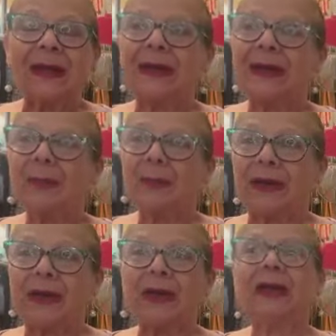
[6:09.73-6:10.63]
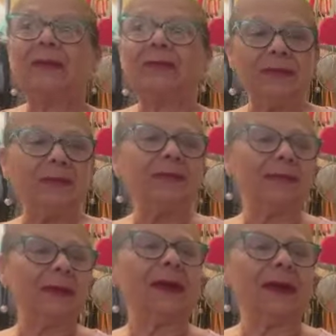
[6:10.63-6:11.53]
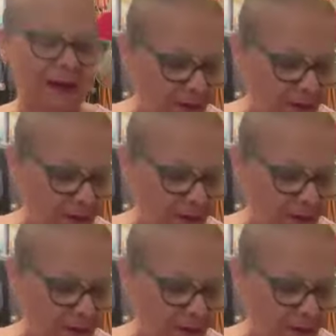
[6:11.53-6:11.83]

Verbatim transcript: uh, but it, it,